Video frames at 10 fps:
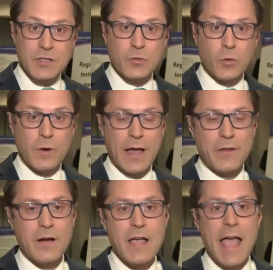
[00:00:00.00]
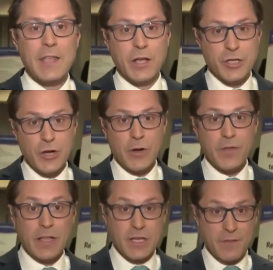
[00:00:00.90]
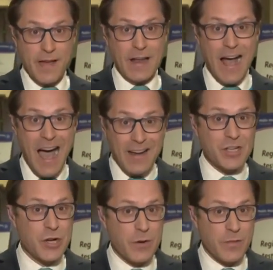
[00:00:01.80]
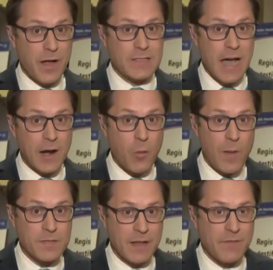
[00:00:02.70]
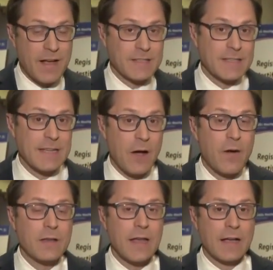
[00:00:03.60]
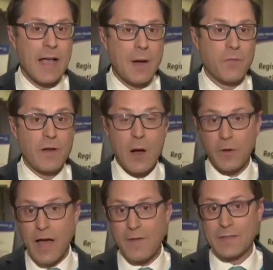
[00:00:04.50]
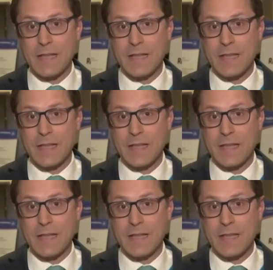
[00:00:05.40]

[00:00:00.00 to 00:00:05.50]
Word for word: School, rather. And you can share your thoughts. You can find out how to share your thoughts on our website, fox six now dot com. For now, we're live at